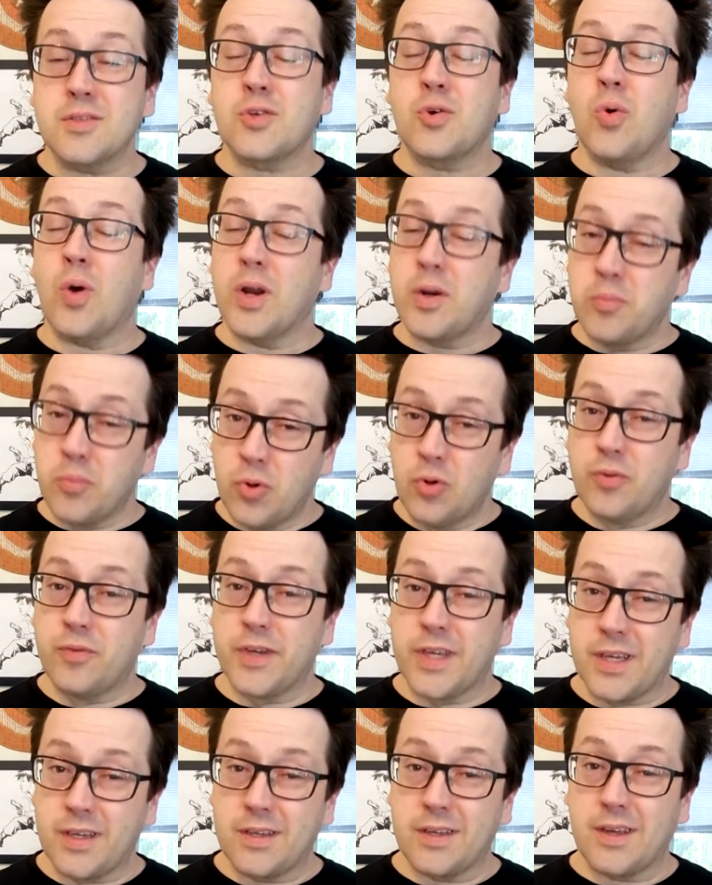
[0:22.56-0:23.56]
quite a
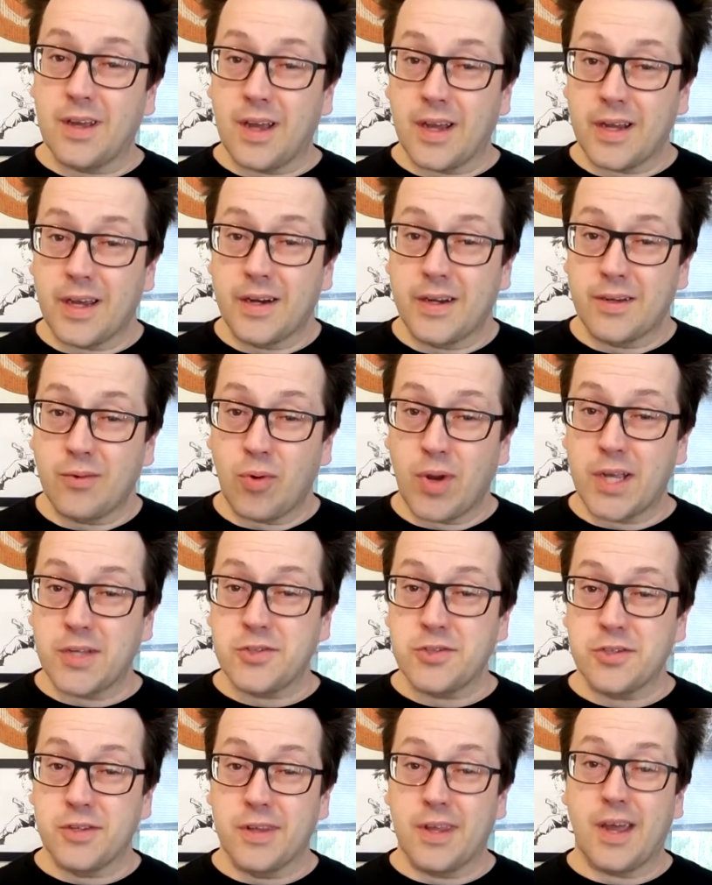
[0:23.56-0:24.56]
movie. I gotta
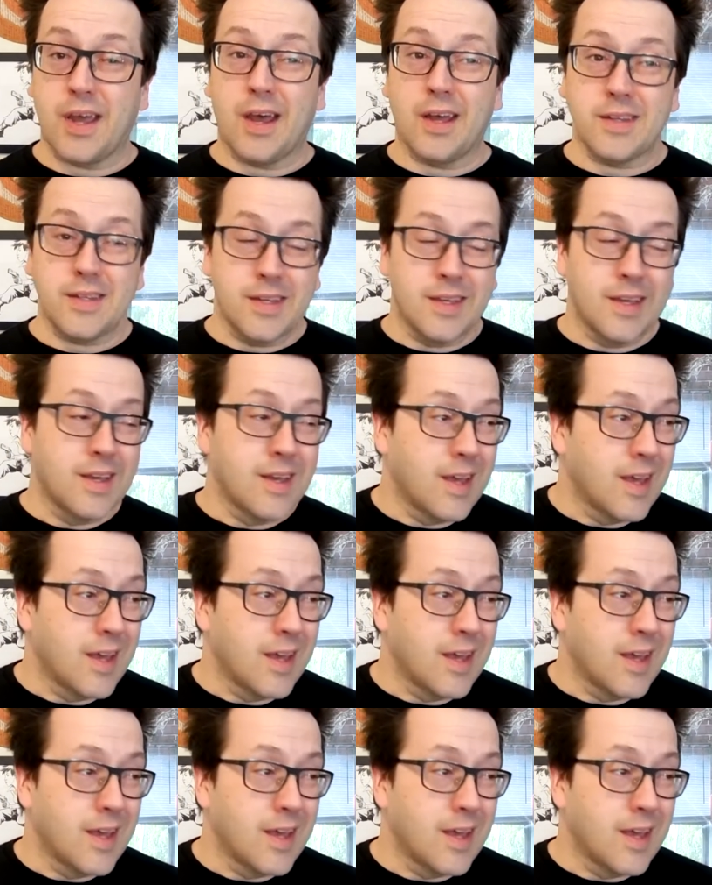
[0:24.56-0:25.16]
grant you that.